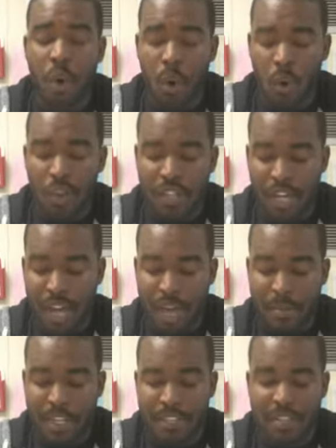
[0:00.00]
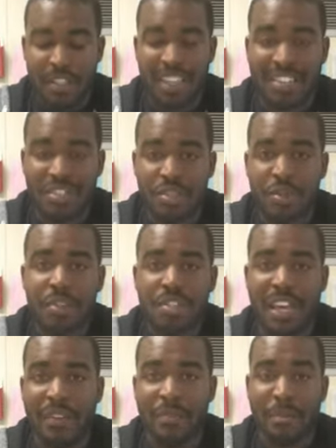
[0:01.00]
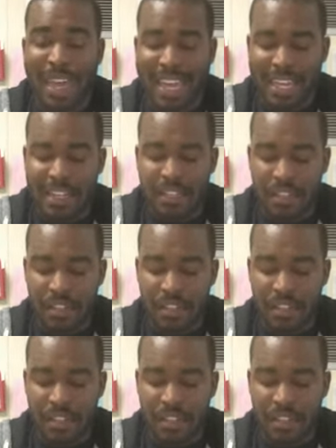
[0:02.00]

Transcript: or the comments that students have made